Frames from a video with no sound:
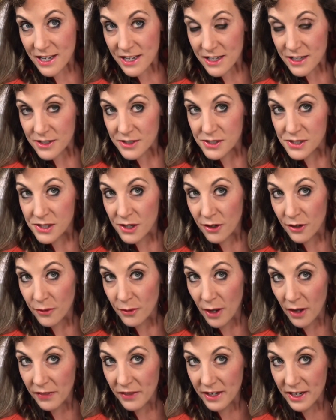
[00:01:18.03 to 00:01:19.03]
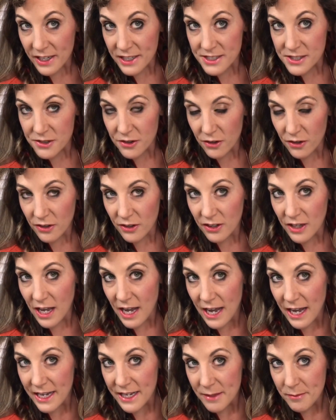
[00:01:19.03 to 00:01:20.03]
So on the next curl,
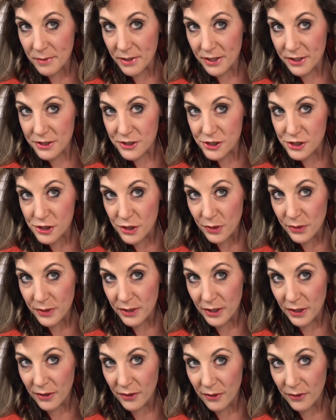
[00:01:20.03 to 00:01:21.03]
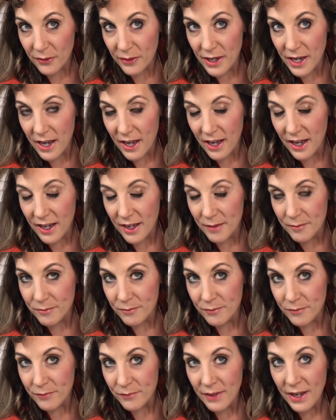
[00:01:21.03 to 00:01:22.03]
I am going to show you
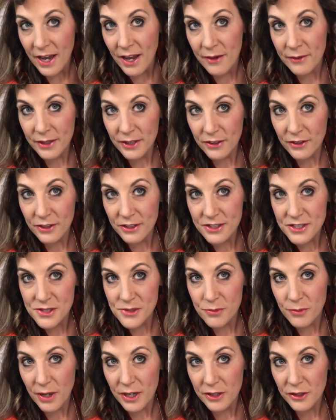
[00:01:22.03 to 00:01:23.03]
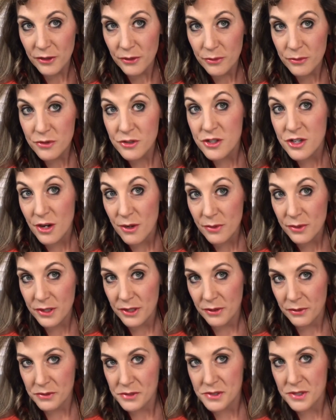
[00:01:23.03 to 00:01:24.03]
how it looks when you don't
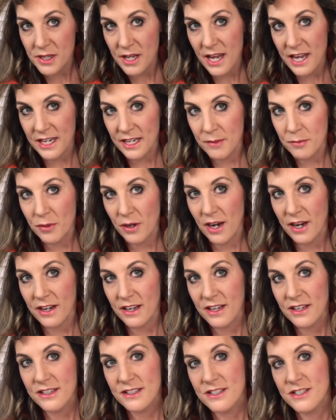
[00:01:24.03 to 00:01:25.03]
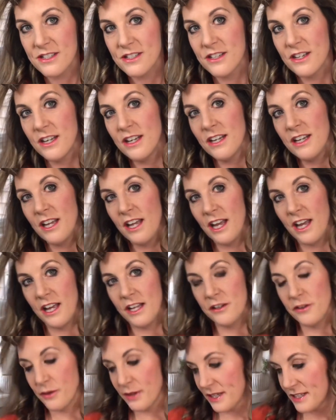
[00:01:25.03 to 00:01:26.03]
use any product,
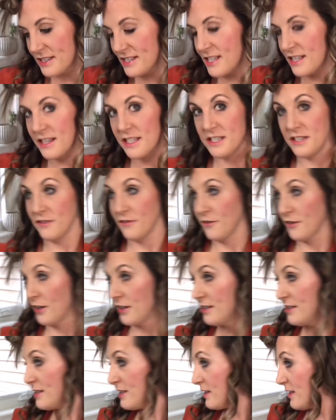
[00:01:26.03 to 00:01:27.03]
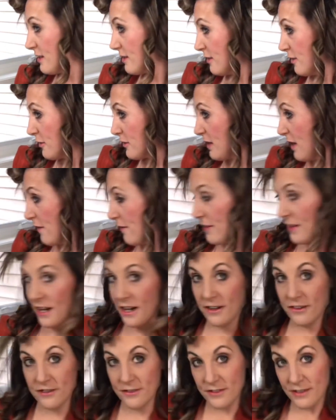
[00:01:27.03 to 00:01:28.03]
and you can see the difference yourself
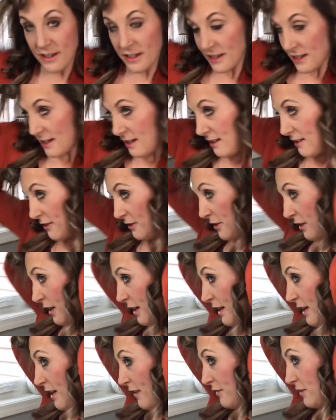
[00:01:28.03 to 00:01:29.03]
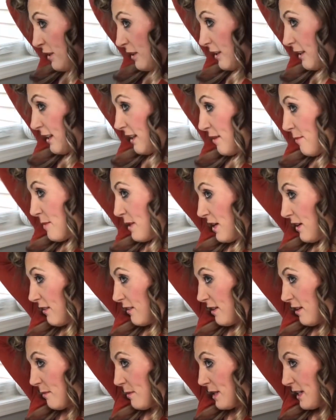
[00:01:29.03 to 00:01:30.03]
there. Sorry, I have to look in the mirror a
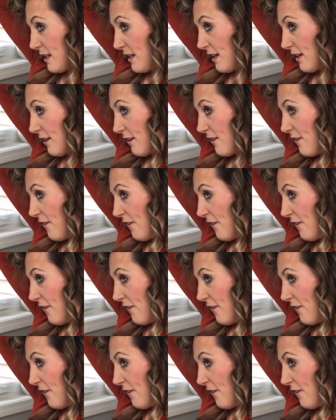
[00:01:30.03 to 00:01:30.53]
little bit here.